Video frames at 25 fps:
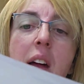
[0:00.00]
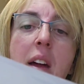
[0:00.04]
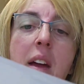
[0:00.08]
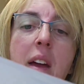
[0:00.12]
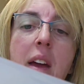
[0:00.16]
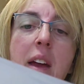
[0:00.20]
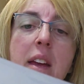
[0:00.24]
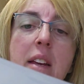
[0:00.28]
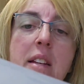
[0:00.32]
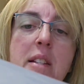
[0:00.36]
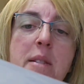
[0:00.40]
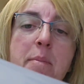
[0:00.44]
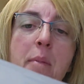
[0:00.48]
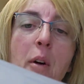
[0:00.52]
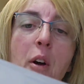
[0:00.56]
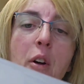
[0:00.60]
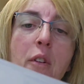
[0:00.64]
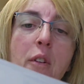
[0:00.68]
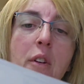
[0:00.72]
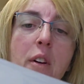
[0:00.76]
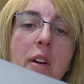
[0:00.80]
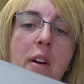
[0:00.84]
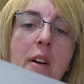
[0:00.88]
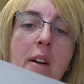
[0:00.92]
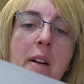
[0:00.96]
"He
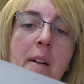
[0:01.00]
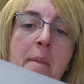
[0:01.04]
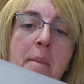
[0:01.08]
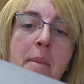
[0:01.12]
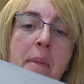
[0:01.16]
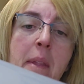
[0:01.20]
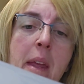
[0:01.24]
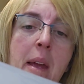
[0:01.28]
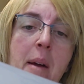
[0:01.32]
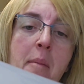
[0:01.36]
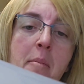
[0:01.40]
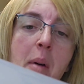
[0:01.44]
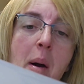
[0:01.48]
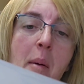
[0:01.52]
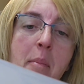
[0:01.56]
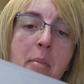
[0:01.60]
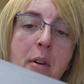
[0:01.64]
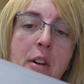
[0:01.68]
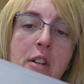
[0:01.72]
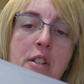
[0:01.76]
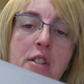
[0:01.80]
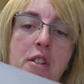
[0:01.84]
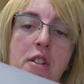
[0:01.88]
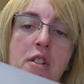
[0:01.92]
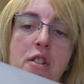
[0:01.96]
spoke, 'My
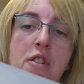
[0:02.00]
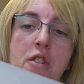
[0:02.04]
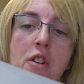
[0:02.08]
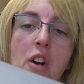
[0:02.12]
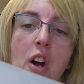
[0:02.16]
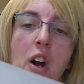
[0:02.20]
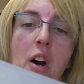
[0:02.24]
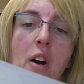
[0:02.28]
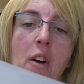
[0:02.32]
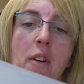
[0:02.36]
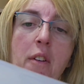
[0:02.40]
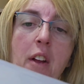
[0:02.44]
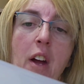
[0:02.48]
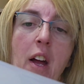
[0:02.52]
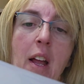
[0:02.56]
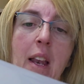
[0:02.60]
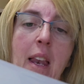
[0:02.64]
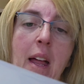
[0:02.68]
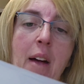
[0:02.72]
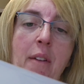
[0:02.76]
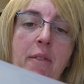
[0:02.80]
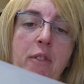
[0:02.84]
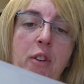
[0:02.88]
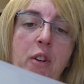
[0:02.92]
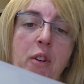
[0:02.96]
precious child, I
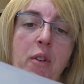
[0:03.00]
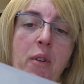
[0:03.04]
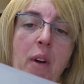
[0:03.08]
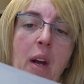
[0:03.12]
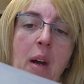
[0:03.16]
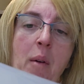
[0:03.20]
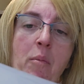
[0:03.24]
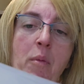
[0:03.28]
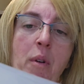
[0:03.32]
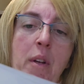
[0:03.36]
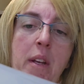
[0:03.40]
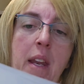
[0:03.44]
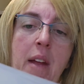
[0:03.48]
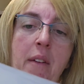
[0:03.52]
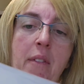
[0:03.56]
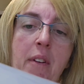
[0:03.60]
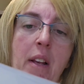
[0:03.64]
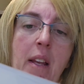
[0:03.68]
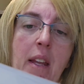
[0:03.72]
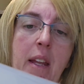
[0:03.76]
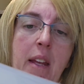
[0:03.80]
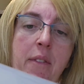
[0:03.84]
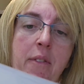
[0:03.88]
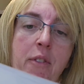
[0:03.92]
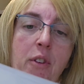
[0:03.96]
love you and would never
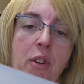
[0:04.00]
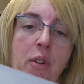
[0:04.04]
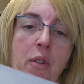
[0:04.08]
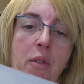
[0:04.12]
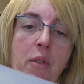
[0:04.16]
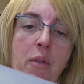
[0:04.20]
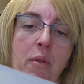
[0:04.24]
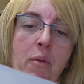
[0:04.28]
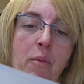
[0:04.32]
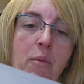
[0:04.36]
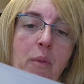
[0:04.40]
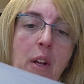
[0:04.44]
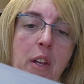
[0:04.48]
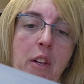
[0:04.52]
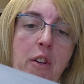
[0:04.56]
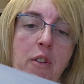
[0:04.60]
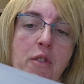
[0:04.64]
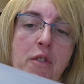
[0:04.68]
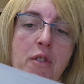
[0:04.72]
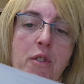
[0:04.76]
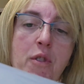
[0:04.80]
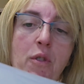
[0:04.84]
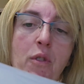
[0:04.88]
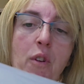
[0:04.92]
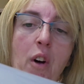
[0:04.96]
leave you. When you
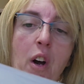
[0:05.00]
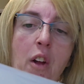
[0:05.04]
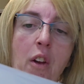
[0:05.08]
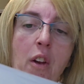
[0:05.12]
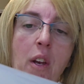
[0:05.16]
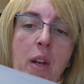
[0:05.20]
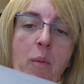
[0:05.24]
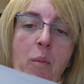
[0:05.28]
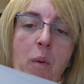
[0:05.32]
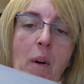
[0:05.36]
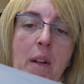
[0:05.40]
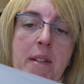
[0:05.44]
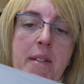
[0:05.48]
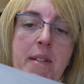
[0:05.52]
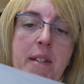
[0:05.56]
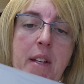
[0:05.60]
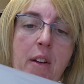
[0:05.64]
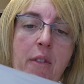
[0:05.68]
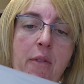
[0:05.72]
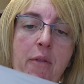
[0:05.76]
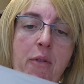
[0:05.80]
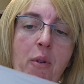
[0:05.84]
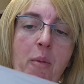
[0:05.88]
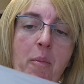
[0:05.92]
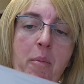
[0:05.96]
saw only one set
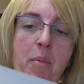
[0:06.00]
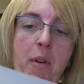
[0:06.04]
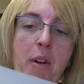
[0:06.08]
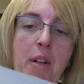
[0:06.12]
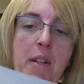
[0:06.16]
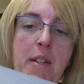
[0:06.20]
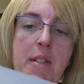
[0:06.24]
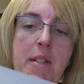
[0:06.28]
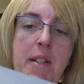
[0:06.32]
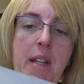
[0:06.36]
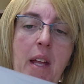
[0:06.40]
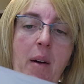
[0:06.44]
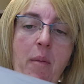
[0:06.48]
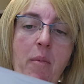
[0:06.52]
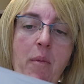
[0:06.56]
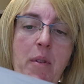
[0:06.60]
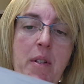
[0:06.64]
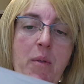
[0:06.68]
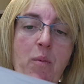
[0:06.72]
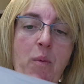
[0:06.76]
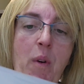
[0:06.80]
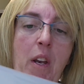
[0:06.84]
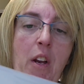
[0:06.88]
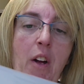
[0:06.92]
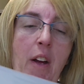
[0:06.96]
of footprints, that
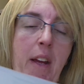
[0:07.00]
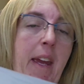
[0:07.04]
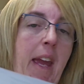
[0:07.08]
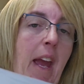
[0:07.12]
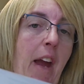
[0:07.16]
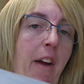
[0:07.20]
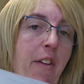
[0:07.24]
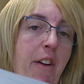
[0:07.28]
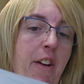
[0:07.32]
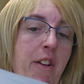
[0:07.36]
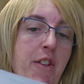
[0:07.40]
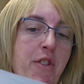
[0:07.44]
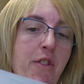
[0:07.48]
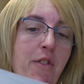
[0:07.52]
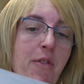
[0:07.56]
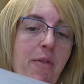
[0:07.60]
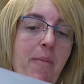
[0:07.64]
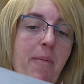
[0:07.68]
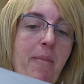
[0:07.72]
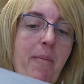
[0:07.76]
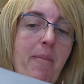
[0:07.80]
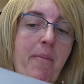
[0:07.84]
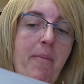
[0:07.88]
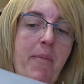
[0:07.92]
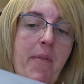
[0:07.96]
was when I carried you.'"
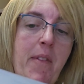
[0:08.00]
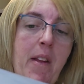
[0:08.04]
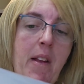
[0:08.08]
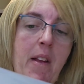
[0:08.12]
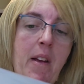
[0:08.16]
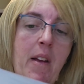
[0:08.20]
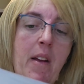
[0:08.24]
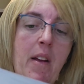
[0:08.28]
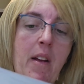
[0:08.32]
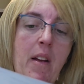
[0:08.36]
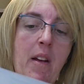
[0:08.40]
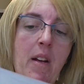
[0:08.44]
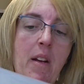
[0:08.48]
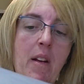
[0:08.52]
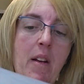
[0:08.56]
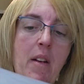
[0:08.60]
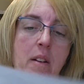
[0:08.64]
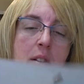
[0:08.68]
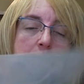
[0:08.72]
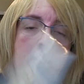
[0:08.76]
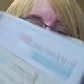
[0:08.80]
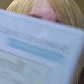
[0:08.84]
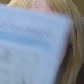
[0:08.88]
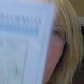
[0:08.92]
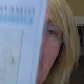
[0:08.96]

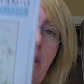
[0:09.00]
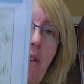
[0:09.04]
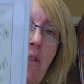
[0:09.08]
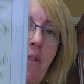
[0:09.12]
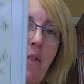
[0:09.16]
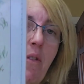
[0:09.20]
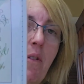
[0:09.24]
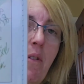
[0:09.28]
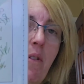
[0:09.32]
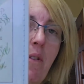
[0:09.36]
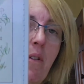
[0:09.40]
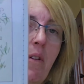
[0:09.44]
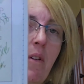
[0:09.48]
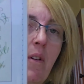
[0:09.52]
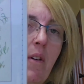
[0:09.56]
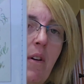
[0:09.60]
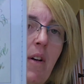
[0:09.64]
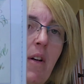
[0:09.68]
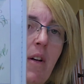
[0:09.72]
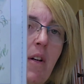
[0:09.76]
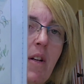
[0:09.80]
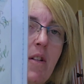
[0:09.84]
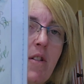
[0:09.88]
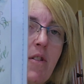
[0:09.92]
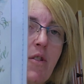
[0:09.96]
So
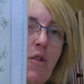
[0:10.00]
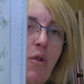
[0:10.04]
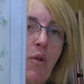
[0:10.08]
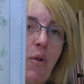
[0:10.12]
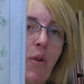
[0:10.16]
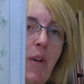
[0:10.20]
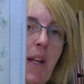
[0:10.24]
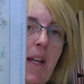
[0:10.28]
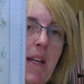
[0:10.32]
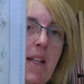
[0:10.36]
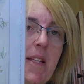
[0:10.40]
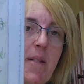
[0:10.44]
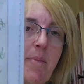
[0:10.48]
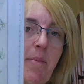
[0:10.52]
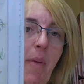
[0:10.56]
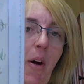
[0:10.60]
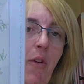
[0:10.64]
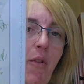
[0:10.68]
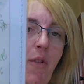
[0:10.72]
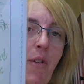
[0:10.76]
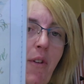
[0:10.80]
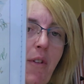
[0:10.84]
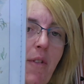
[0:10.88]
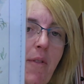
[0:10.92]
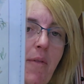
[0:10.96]
it's called He
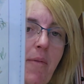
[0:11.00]
Spoke.